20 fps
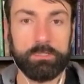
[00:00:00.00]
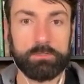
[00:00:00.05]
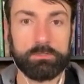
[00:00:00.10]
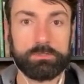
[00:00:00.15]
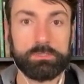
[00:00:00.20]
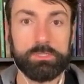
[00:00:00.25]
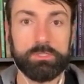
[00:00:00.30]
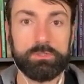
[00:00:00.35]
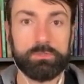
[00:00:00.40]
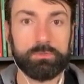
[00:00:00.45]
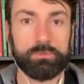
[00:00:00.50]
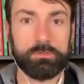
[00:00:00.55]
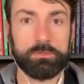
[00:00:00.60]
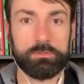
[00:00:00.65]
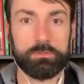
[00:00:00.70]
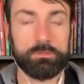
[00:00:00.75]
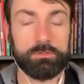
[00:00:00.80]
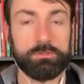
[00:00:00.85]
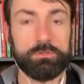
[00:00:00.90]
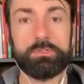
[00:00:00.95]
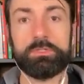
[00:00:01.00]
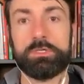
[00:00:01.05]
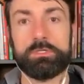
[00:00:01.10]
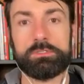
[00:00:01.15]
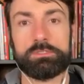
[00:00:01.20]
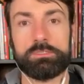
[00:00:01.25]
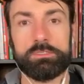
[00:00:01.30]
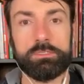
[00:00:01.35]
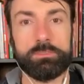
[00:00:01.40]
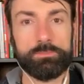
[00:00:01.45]
So you go
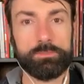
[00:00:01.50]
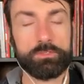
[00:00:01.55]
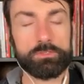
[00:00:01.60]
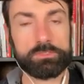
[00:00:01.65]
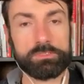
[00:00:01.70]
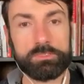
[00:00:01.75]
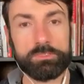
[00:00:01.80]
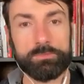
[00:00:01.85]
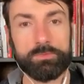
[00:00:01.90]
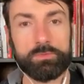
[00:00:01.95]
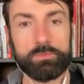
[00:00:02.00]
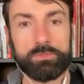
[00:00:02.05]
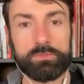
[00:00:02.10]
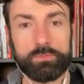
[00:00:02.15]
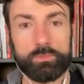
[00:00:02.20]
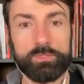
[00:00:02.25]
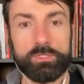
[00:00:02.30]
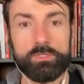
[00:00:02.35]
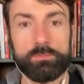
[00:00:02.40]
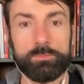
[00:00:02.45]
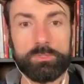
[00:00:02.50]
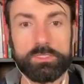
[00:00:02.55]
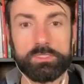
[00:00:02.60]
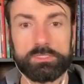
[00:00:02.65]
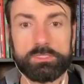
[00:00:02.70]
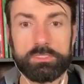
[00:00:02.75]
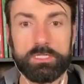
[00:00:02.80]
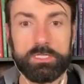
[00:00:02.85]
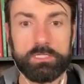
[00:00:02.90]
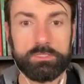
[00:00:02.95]
to sleep. You're sleeping with the rhythm of the
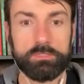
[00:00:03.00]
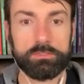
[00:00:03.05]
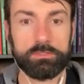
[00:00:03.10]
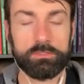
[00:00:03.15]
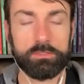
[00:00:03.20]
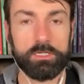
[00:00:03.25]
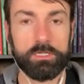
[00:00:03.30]
sun.